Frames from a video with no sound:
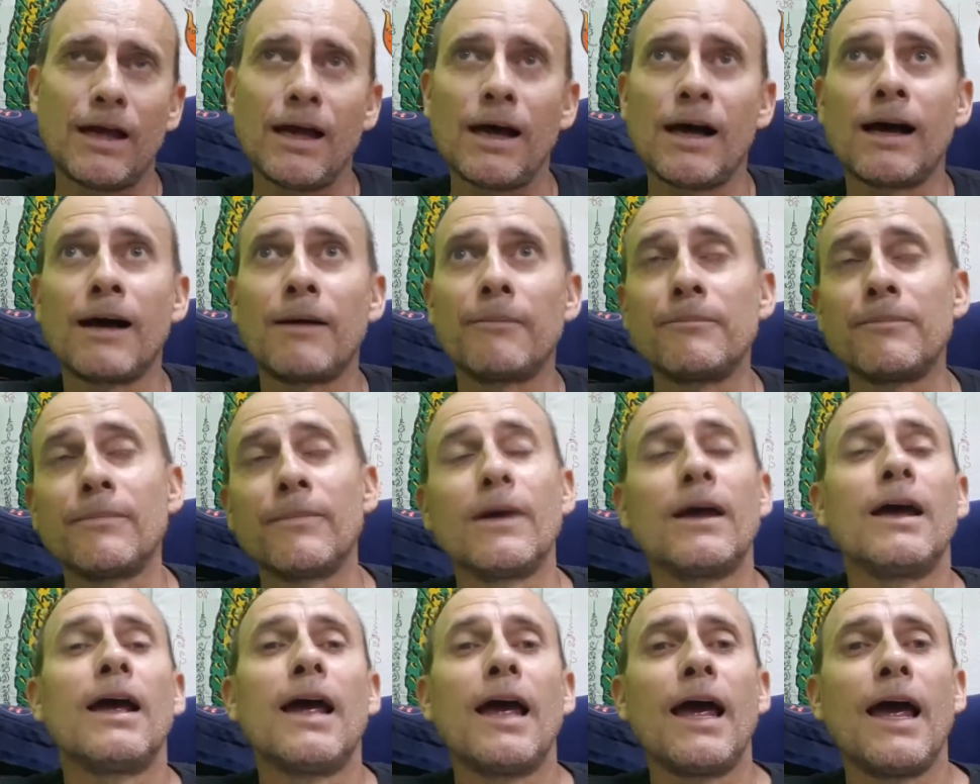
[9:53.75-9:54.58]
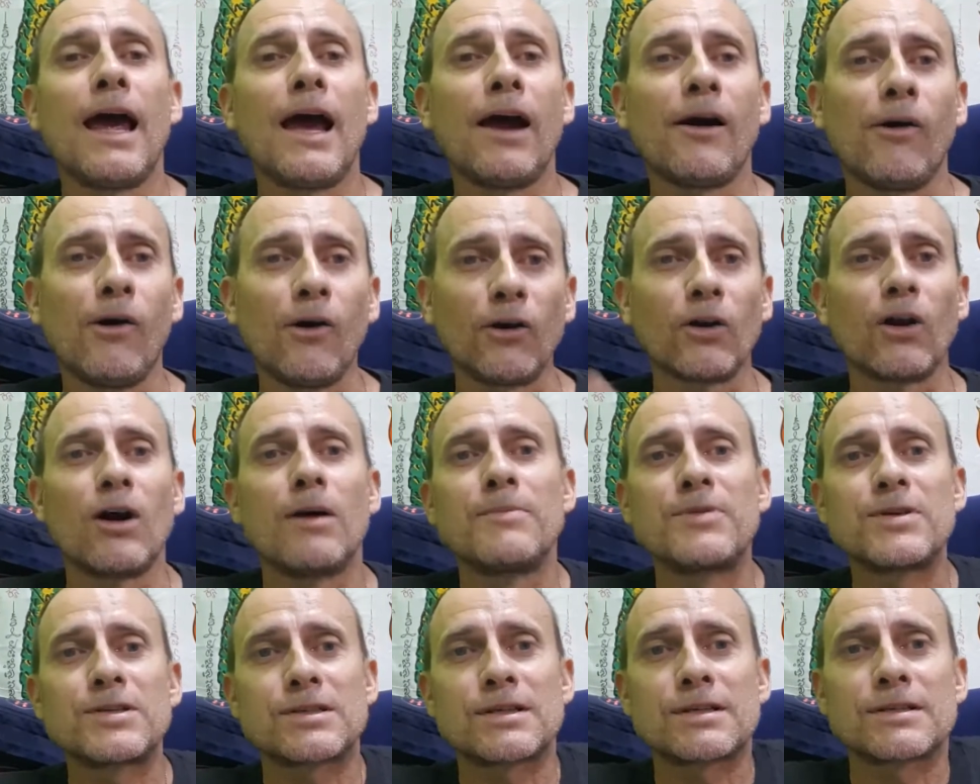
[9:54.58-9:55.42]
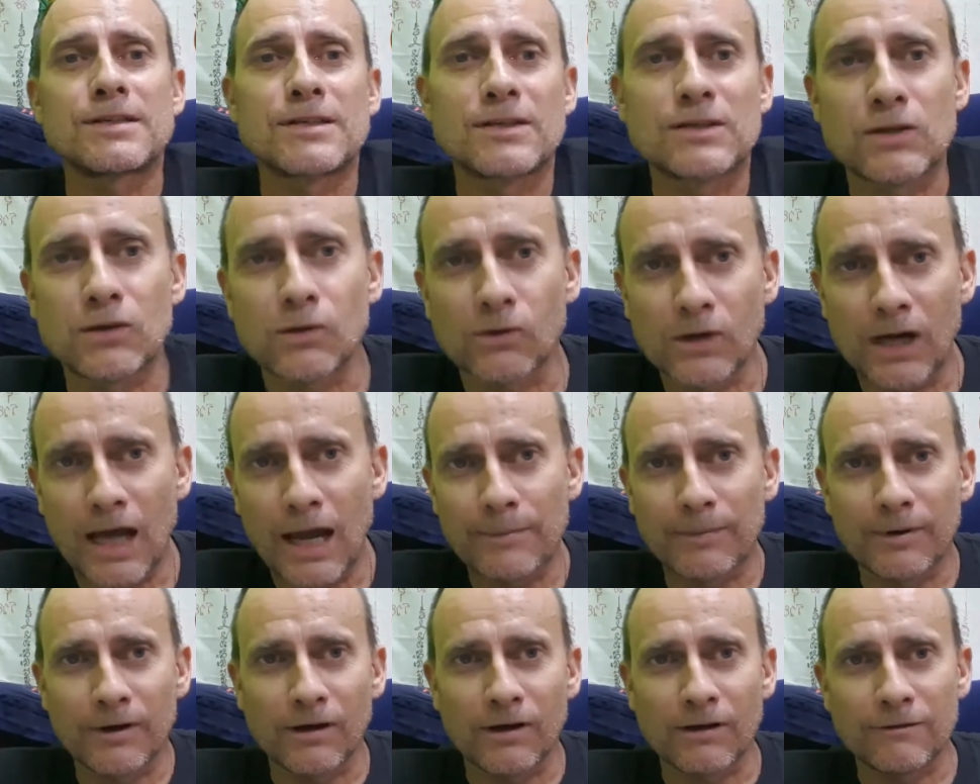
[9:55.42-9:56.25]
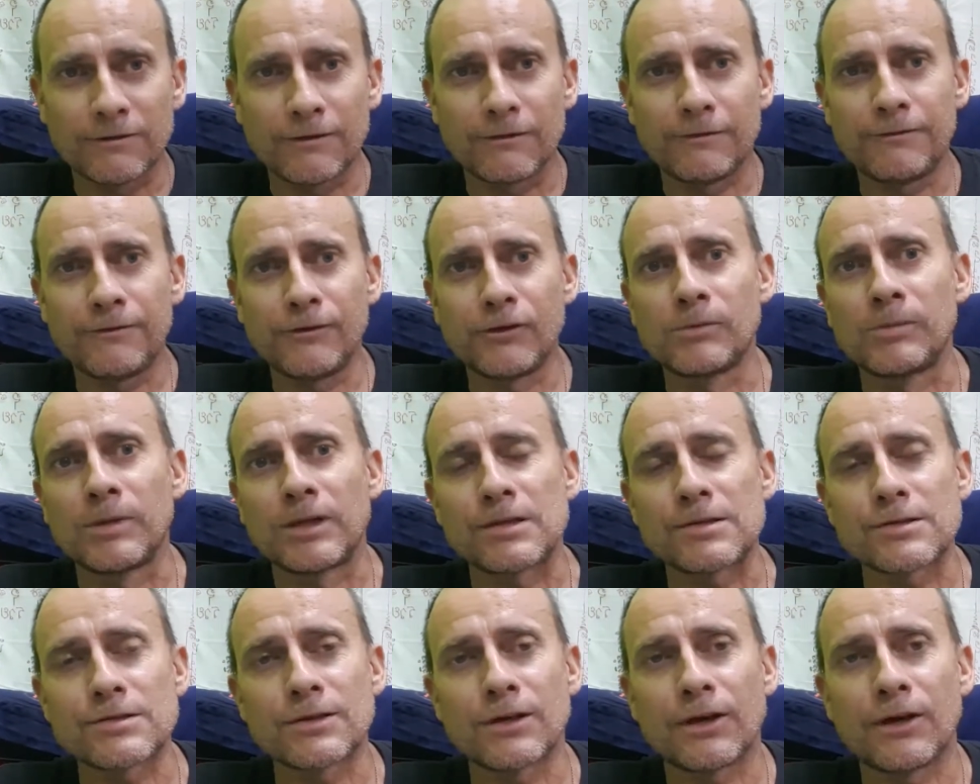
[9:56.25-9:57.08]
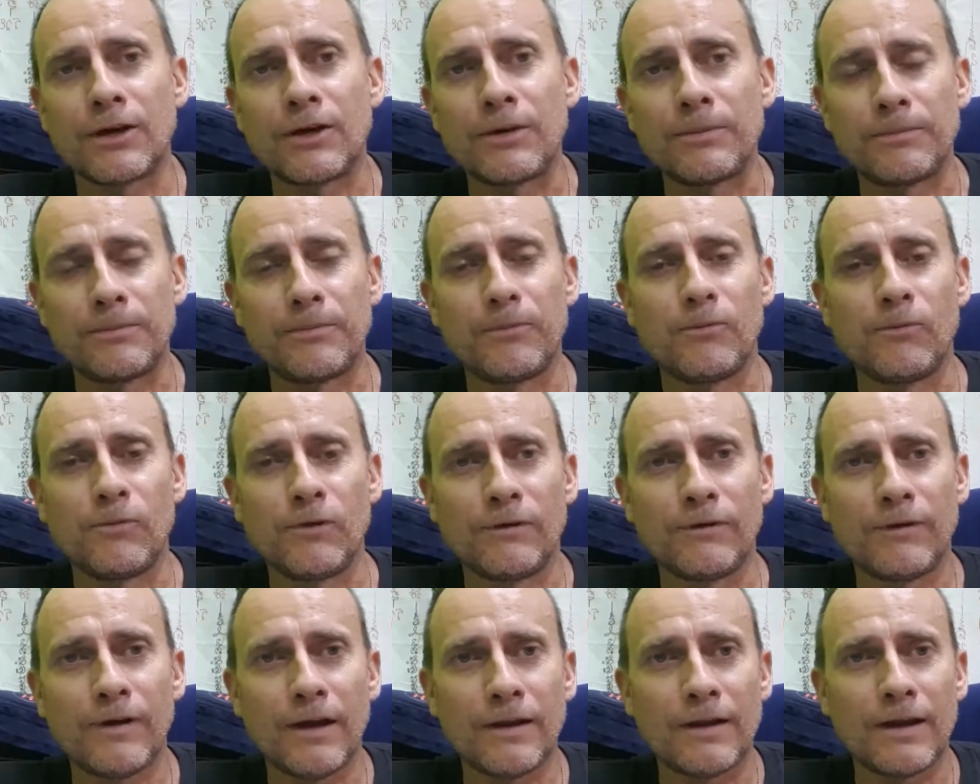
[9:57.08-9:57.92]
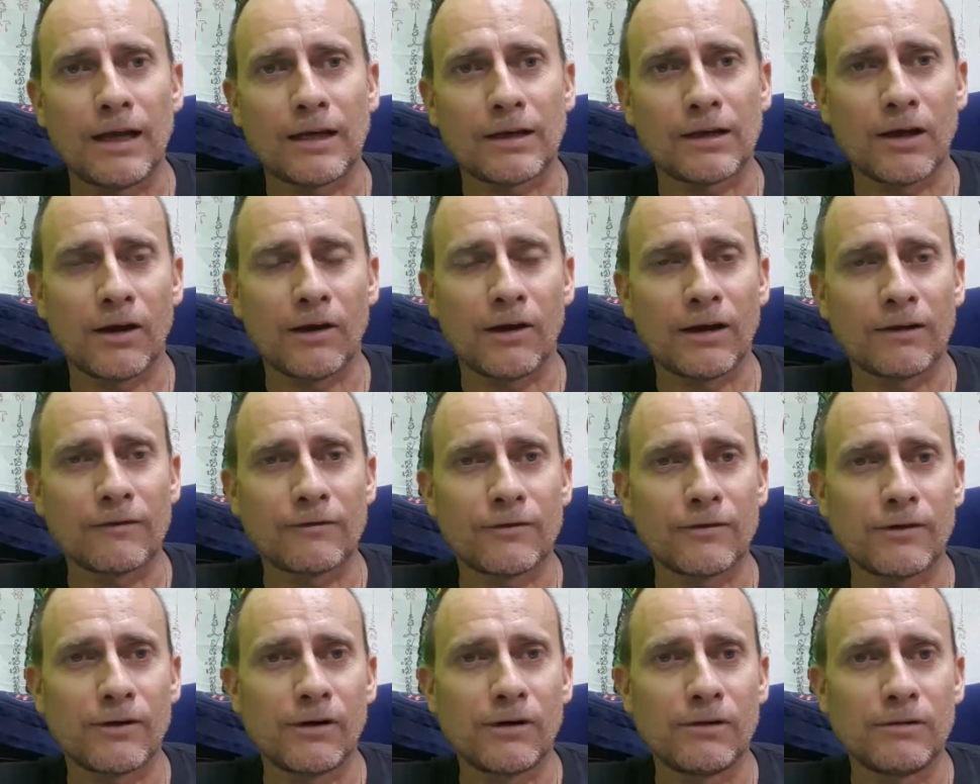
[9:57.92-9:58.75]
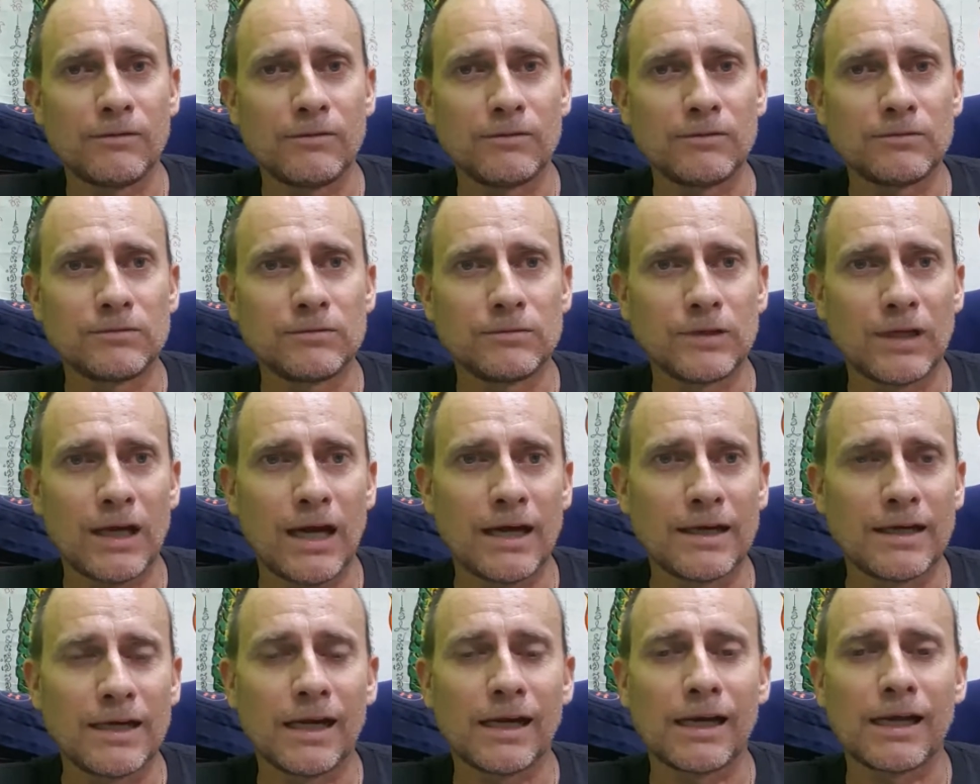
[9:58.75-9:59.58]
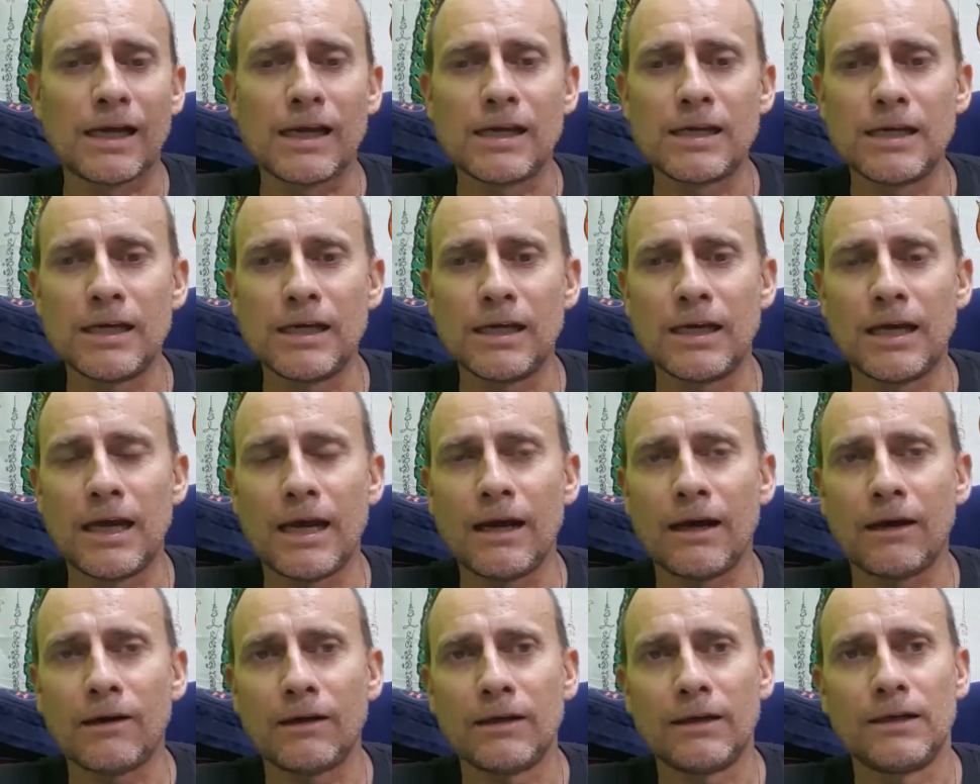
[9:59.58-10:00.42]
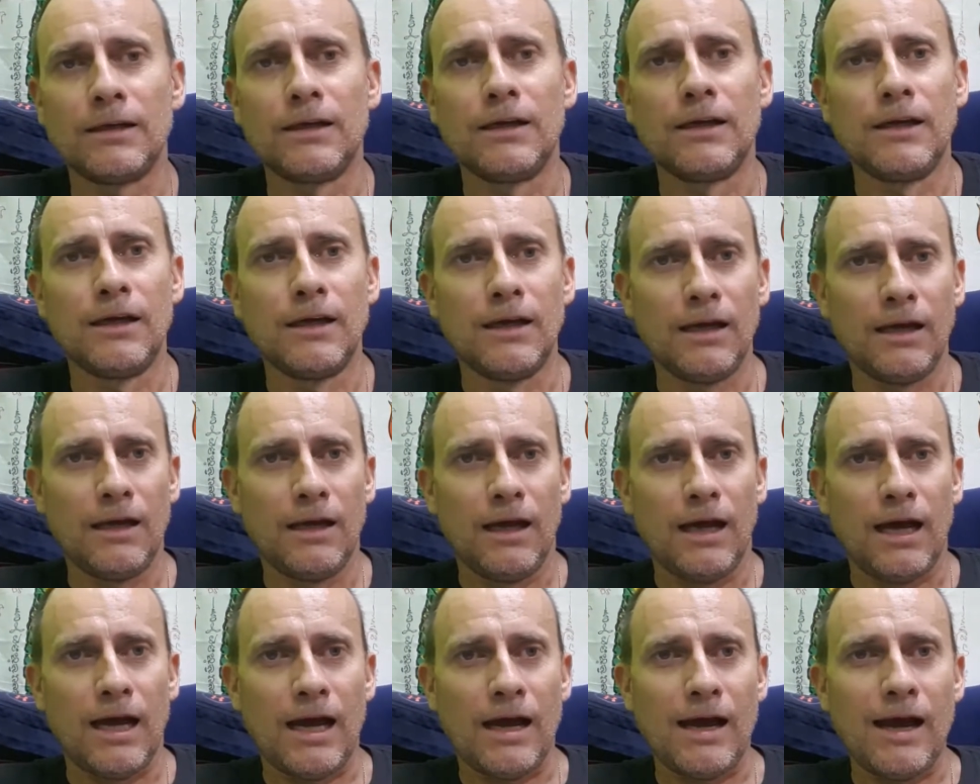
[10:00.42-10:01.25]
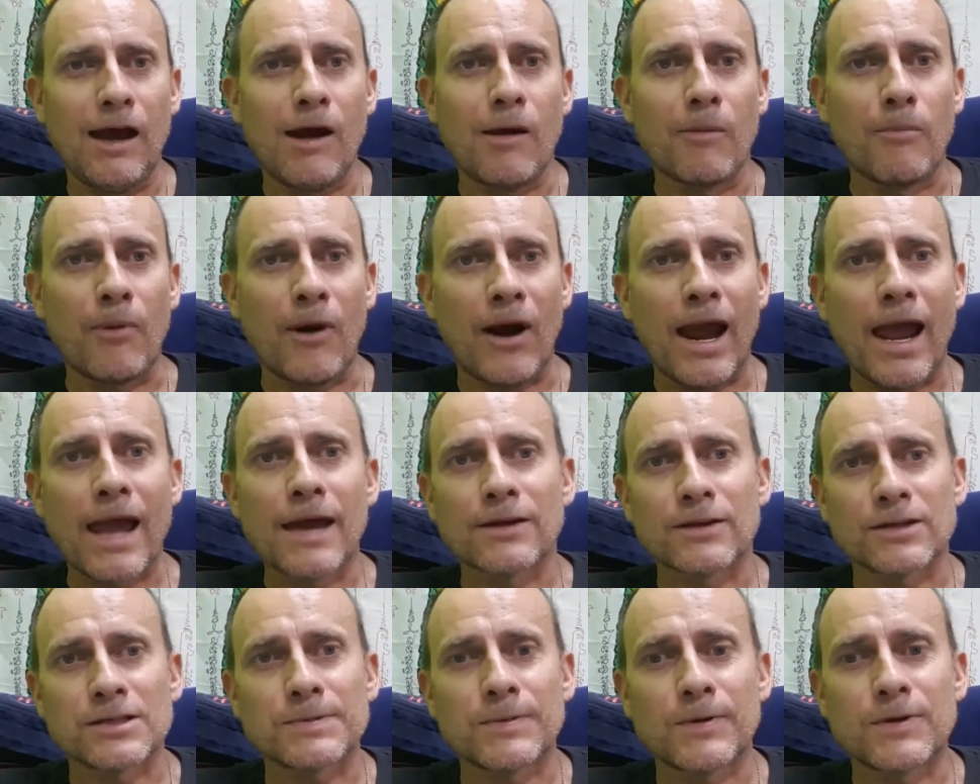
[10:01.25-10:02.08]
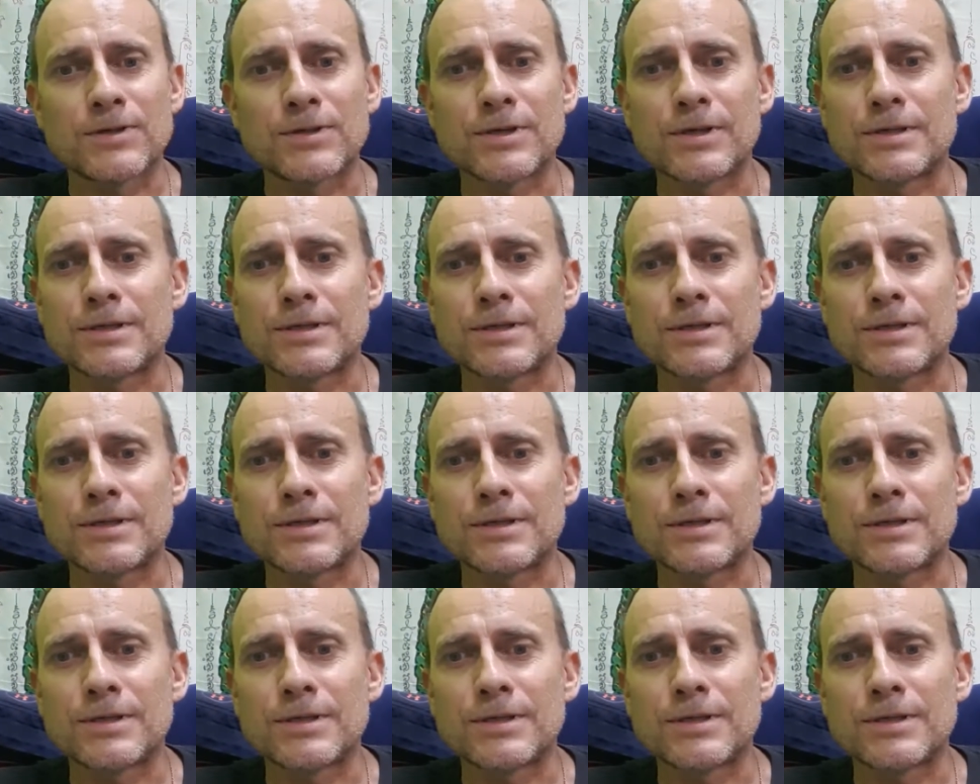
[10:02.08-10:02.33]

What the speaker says: Our online business is called Happy Life Fulfillment. So we've had that going for nearly a year now. Our brand, I suppose you'd